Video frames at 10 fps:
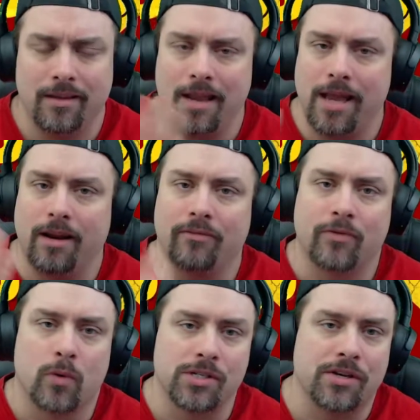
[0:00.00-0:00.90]
And of
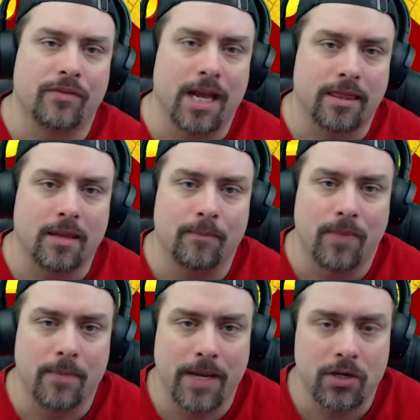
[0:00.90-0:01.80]
course, you've got
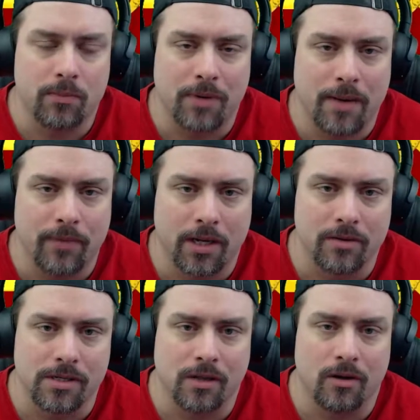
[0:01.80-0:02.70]
the major problem that
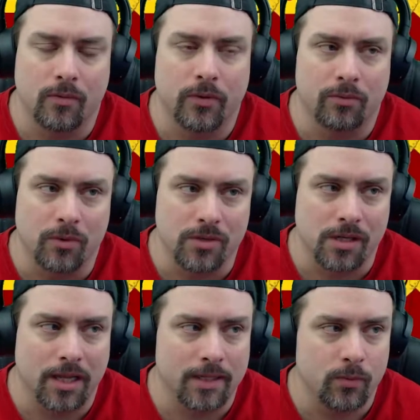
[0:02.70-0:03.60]
goes along with role
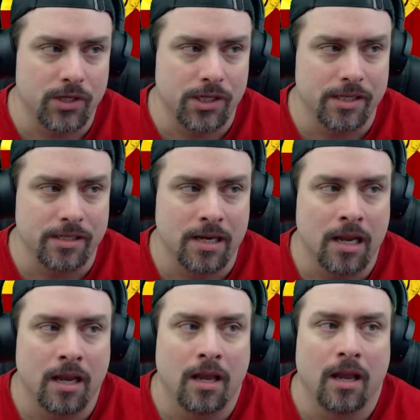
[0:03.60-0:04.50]
select, which is
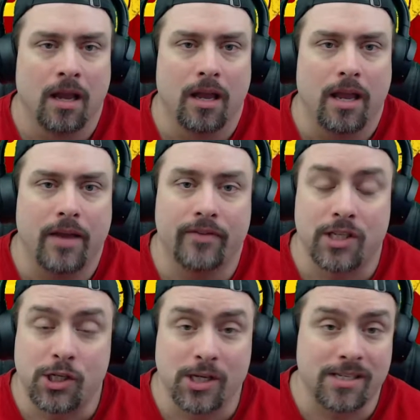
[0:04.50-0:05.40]
if
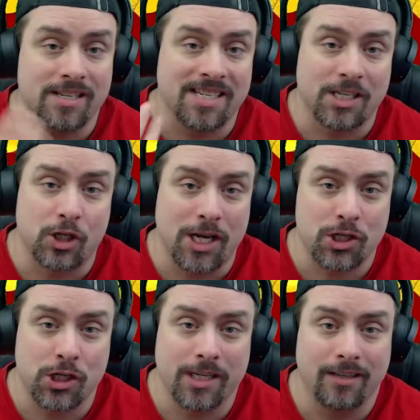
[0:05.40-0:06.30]
it's just a
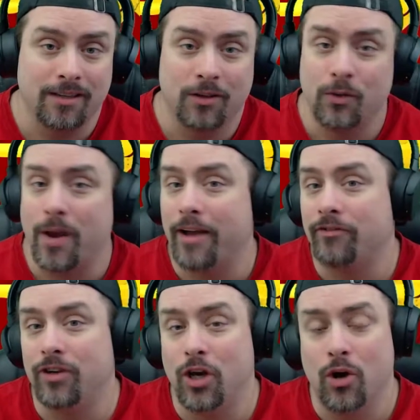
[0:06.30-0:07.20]
suggestion, you
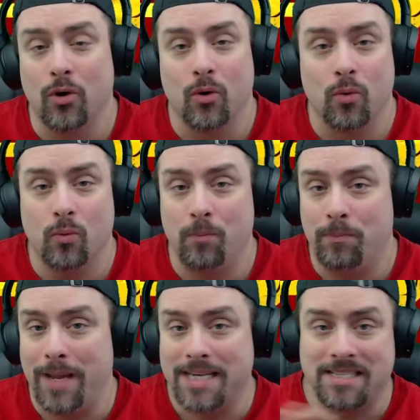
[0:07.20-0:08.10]
have no
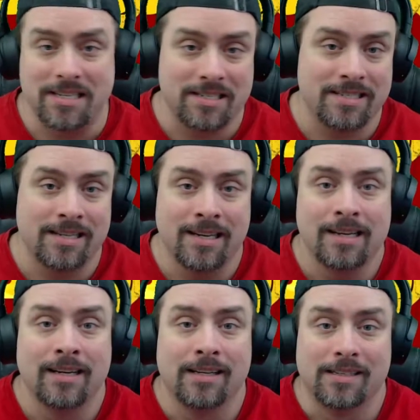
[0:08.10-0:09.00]
basis
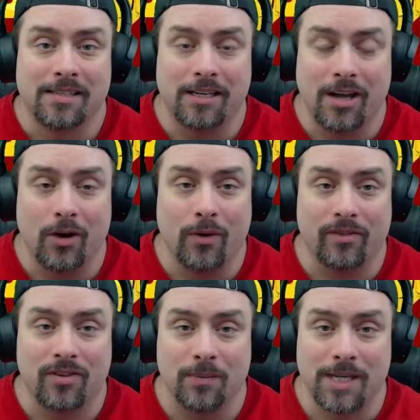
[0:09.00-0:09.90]
to know
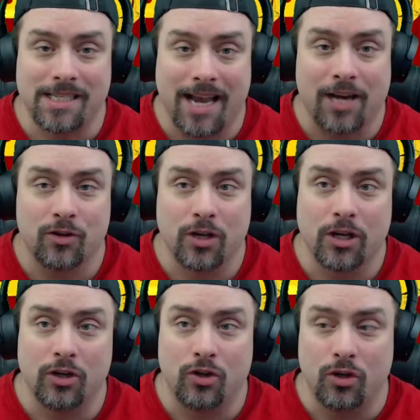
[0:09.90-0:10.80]
if somebody's actually
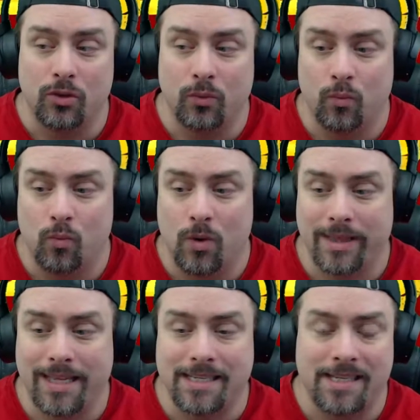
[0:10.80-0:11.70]
going to do
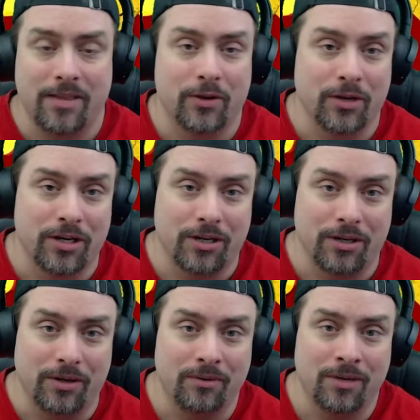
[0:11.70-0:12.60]
what they said they're going to
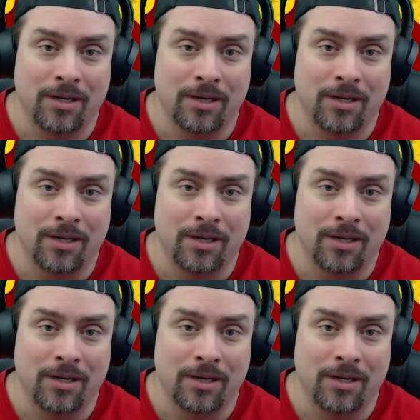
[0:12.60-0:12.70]
do.